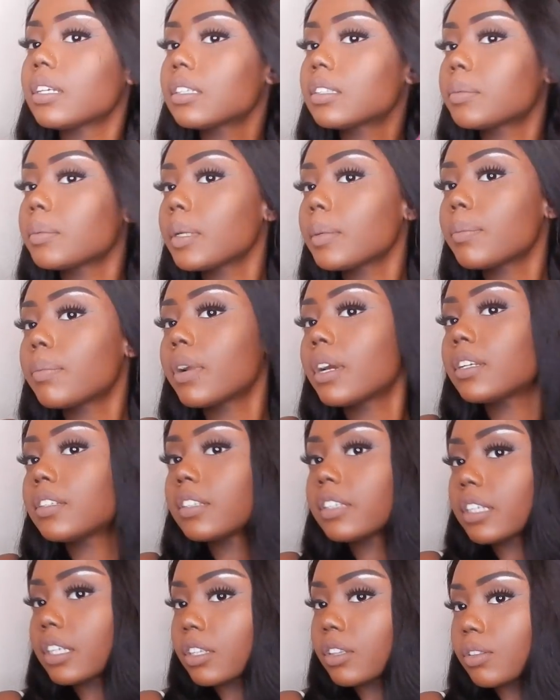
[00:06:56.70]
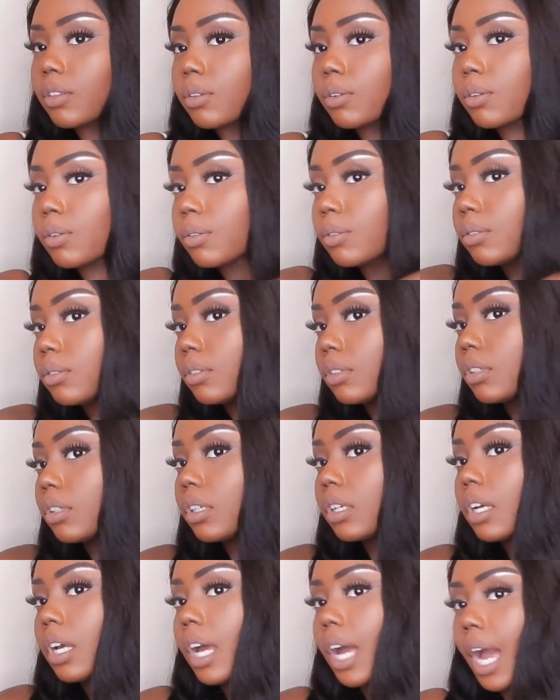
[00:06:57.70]
Here's me brushing it through.
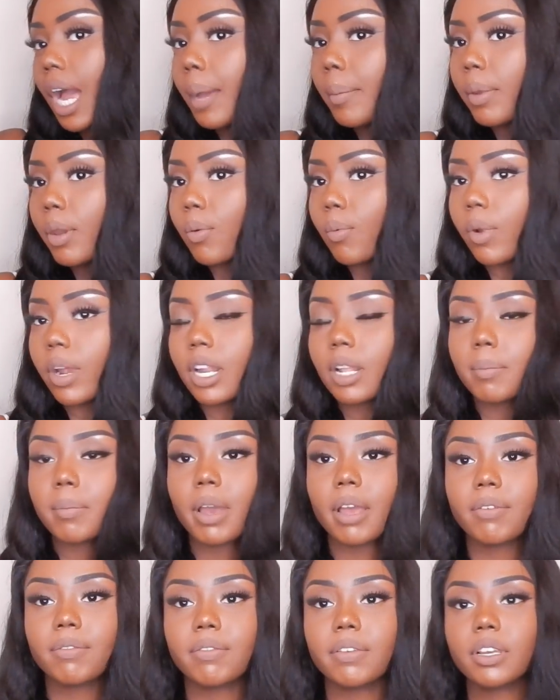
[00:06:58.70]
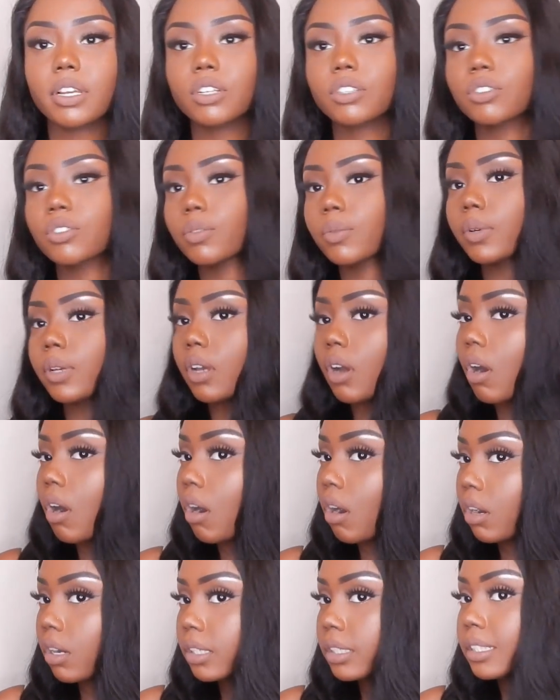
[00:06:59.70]
I've been running my fingers through it
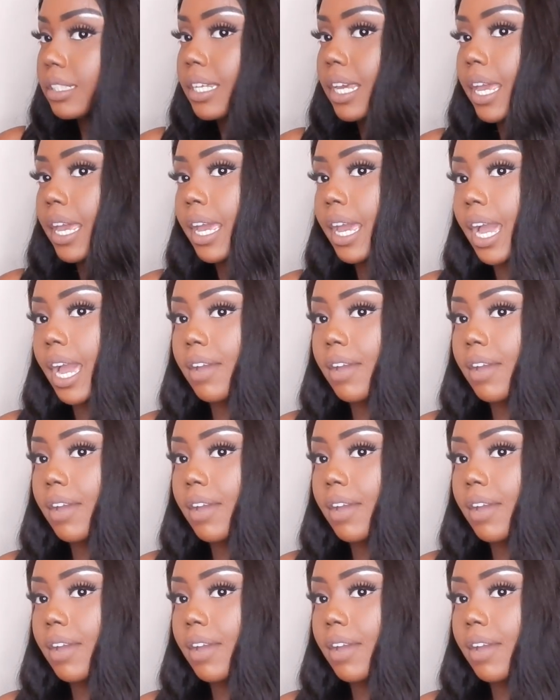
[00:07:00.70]
all day.